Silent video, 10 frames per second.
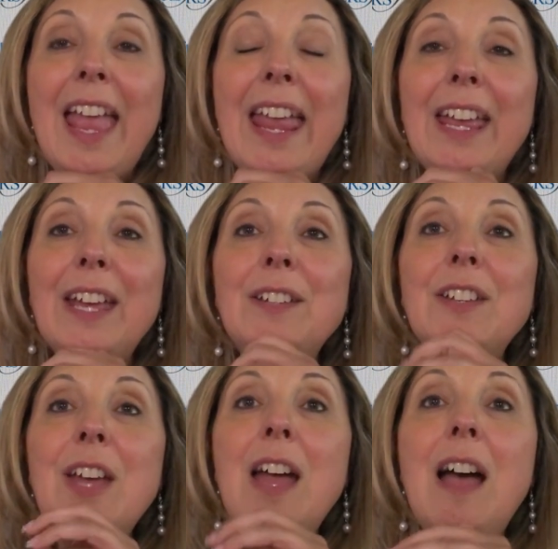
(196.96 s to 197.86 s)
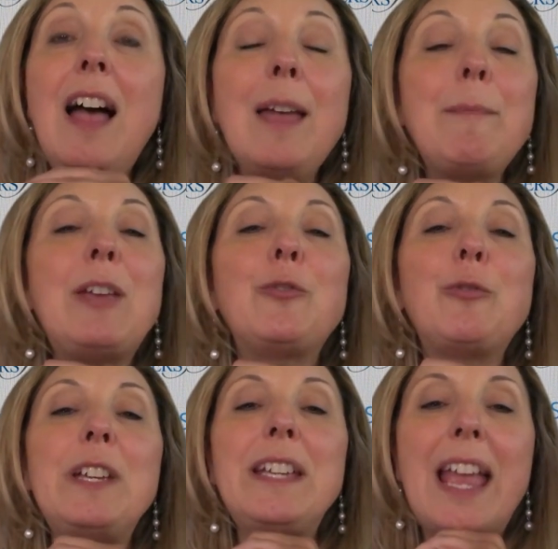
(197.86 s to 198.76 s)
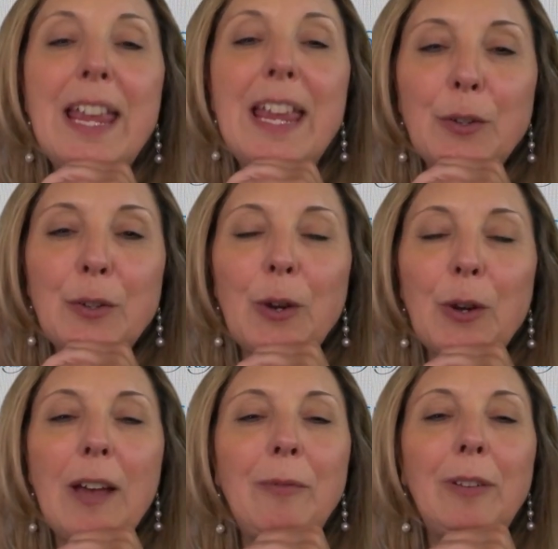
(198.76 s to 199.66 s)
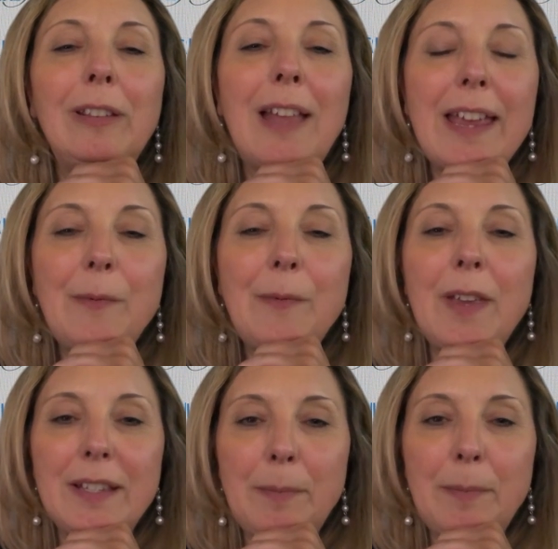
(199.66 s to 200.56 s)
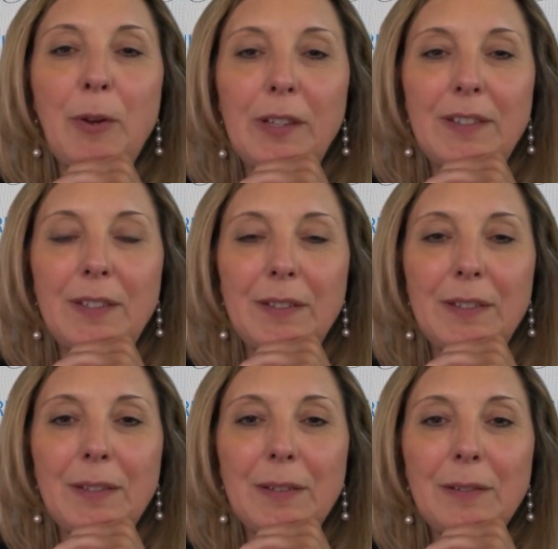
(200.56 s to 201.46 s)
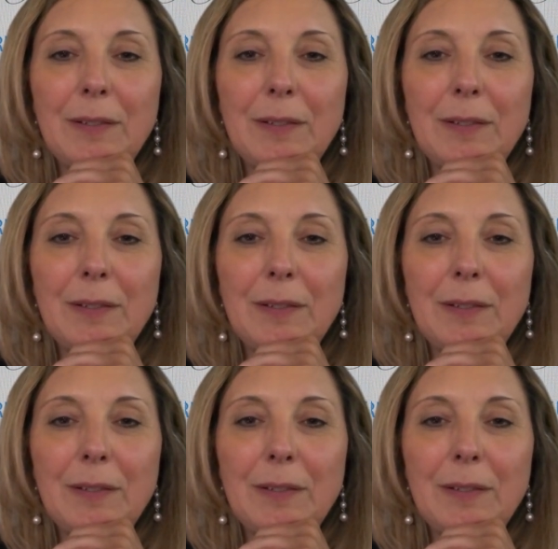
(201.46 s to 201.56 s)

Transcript: And I'm a creator of life experiences.